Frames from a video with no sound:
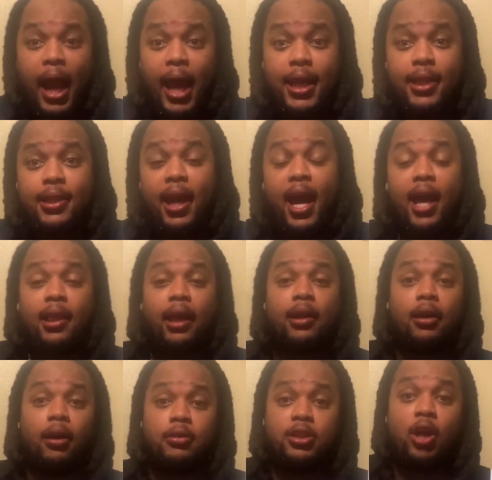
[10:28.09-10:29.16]
And then they had like
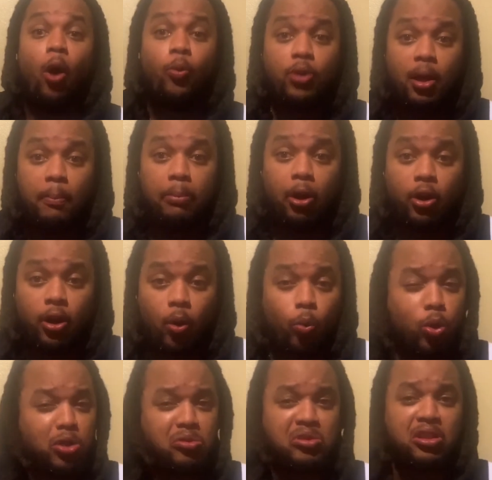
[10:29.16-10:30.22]
a donut burger,
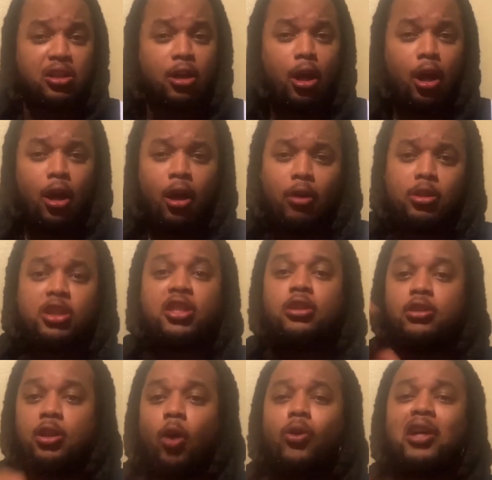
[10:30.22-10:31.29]
which was
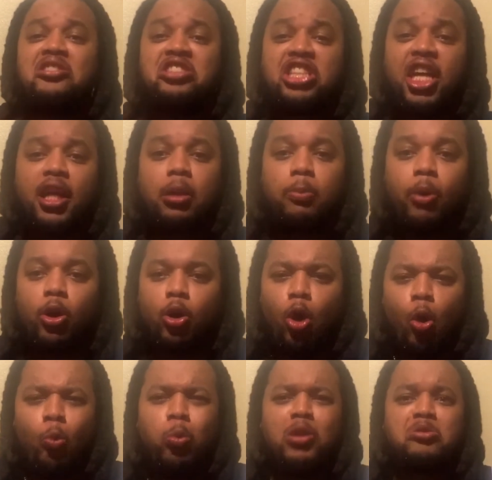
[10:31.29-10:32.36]
donut chicken burger,
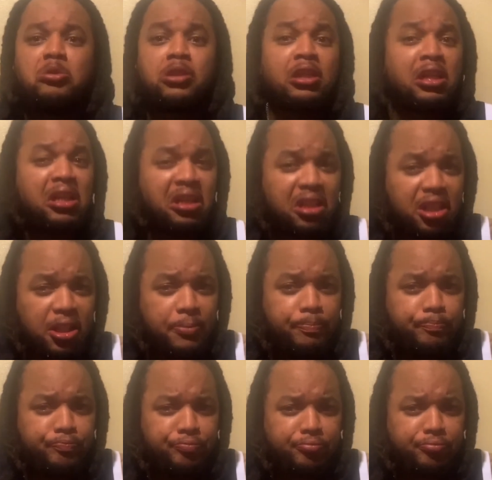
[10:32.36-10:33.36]
which was good,